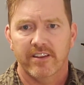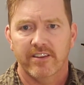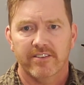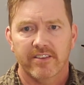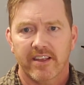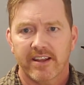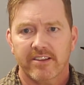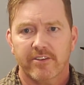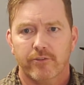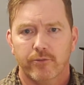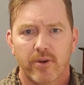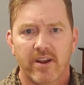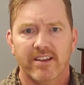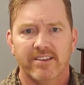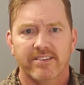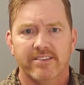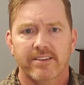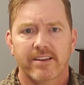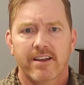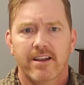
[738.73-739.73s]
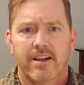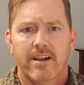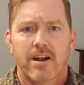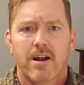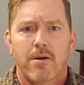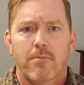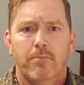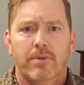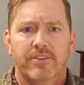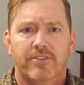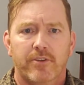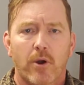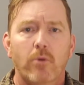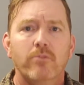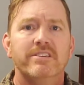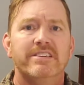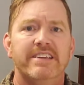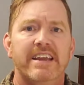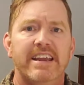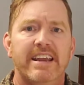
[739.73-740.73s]
It's a lot of stress, but
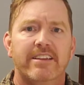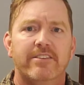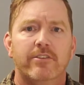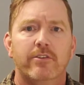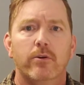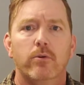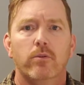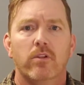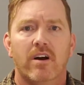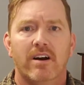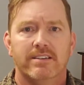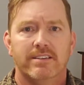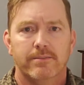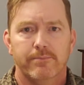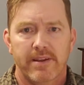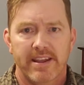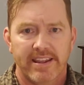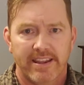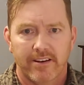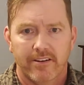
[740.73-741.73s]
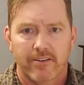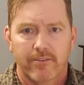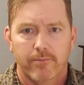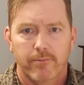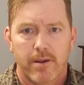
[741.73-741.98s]
don't take too long to make it.